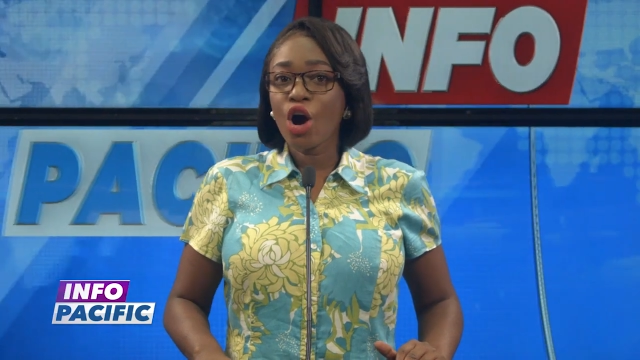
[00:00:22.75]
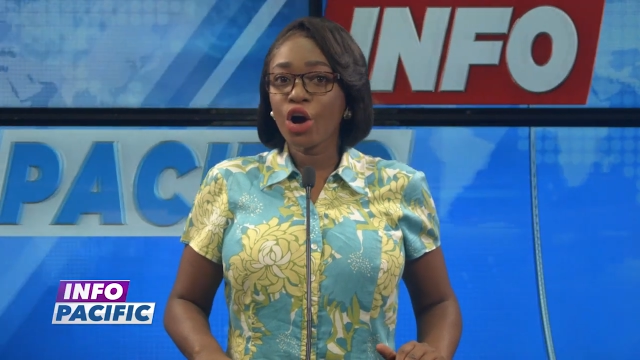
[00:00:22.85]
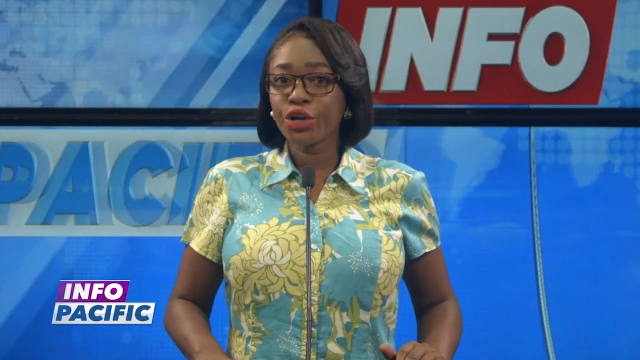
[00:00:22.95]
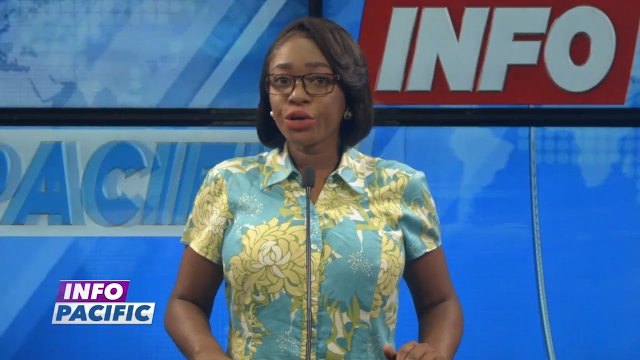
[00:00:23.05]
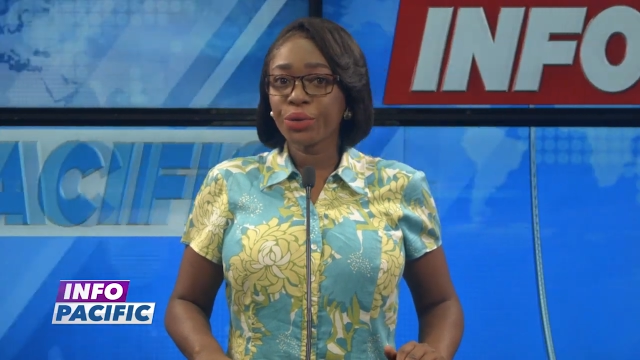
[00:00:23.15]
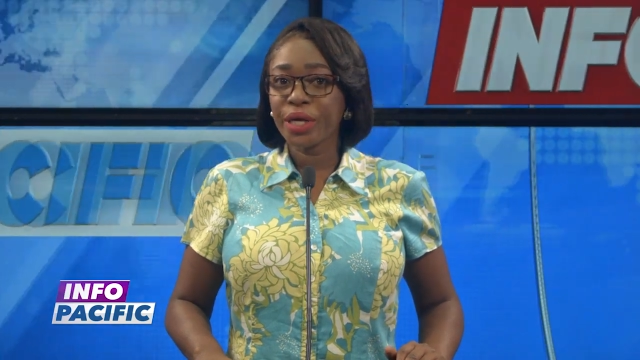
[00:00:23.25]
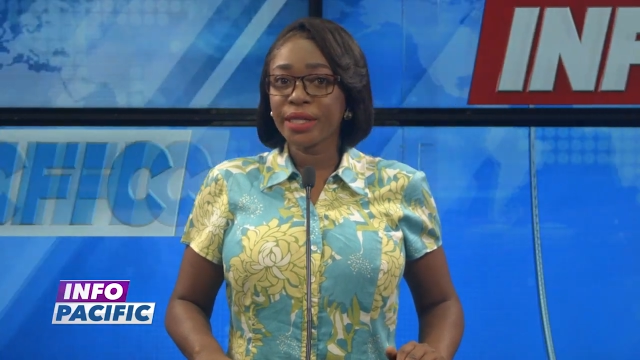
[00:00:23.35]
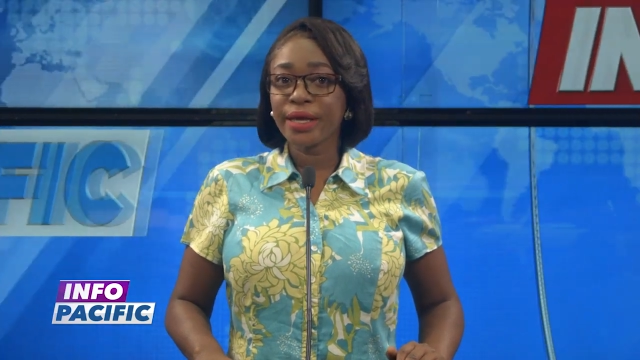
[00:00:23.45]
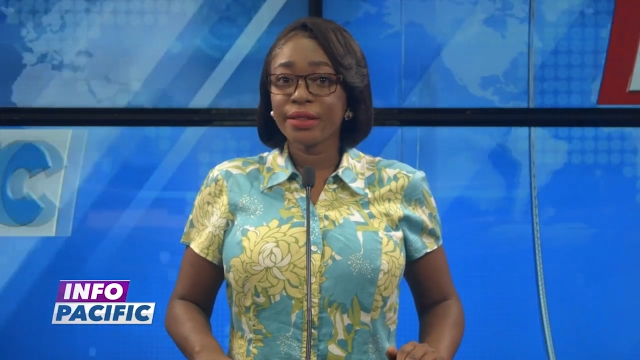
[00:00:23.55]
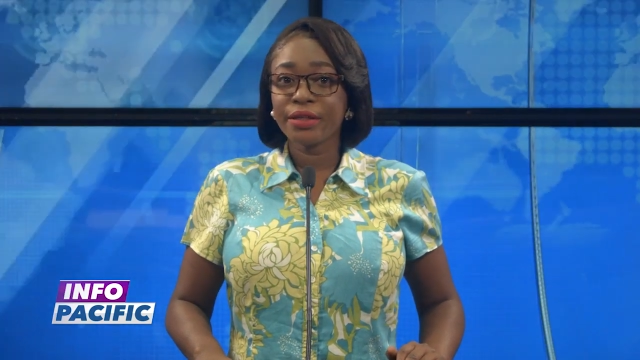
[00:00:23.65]

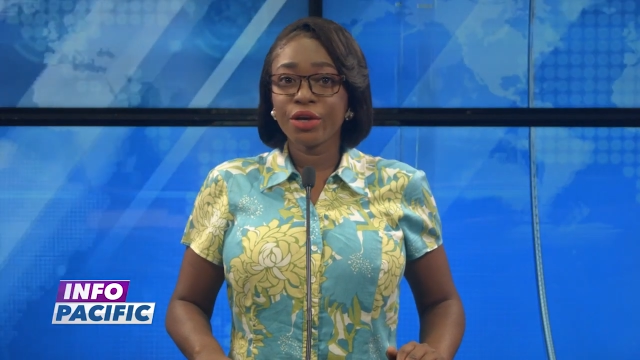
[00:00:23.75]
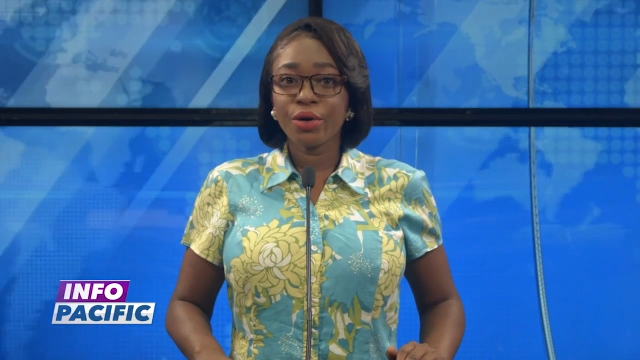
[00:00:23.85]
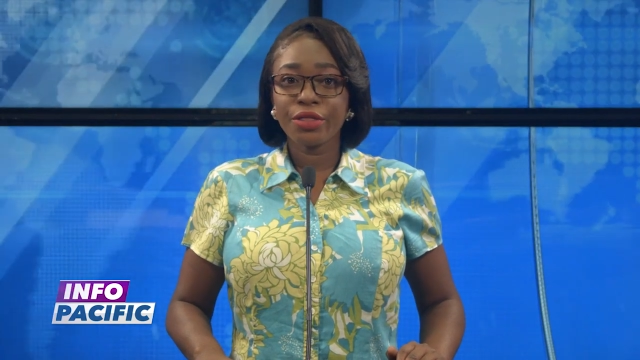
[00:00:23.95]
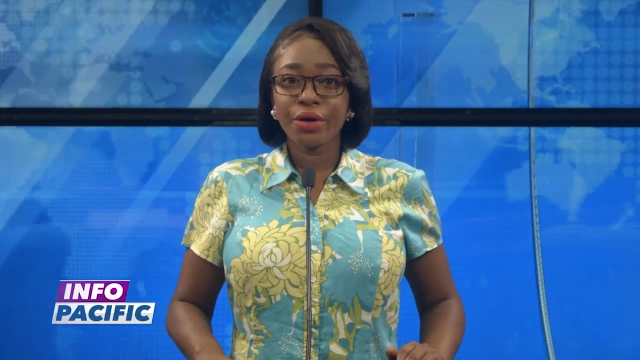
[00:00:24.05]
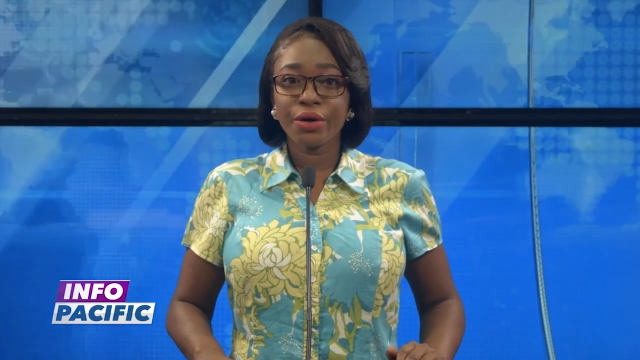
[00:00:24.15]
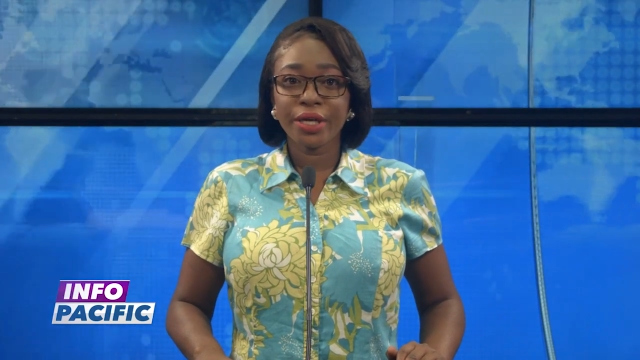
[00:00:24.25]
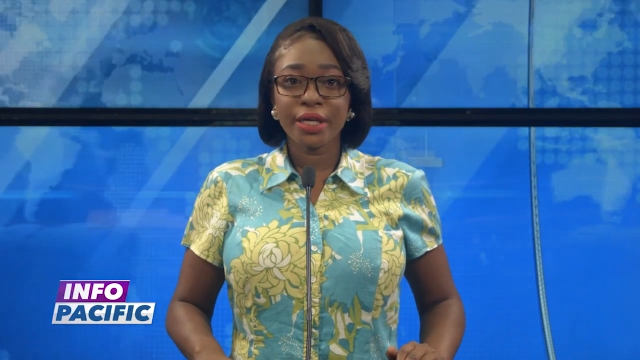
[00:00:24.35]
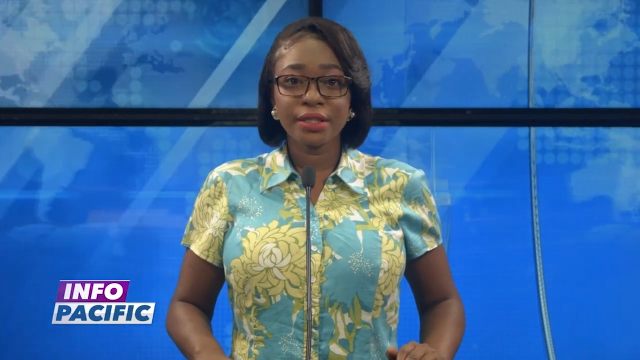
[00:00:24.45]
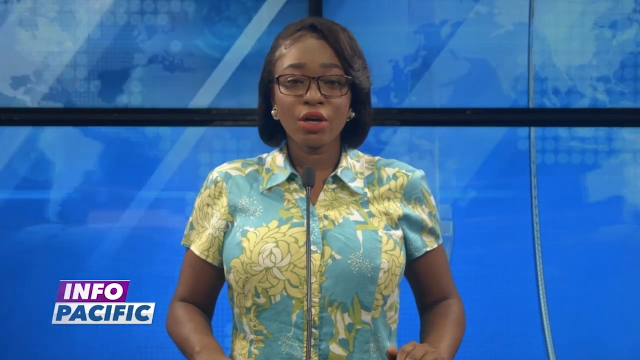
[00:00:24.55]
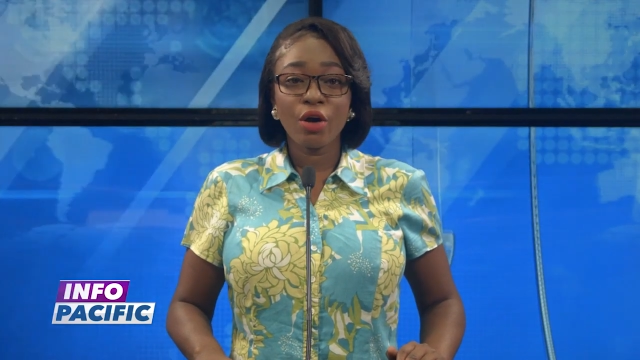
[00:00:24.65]
arguing that the
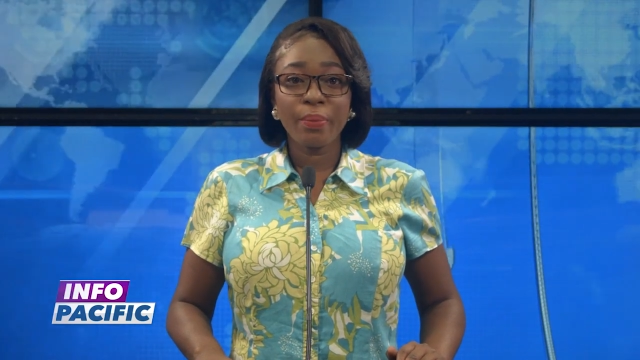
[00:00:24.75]
authorities are